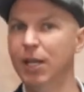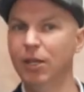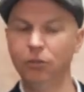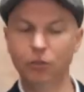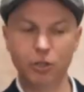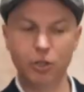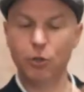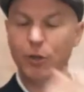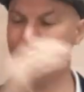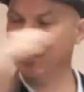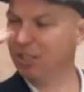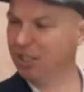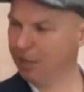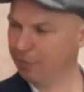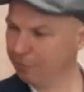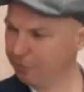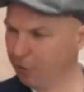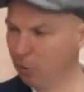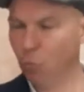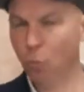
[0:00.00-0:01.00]
So you're doing
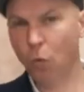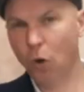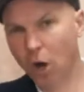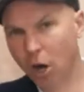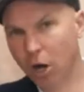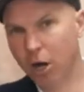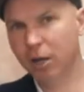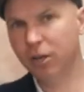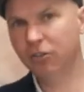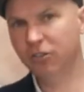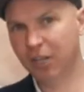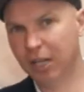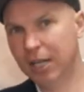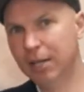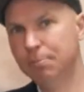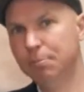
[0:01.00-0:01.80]
different words in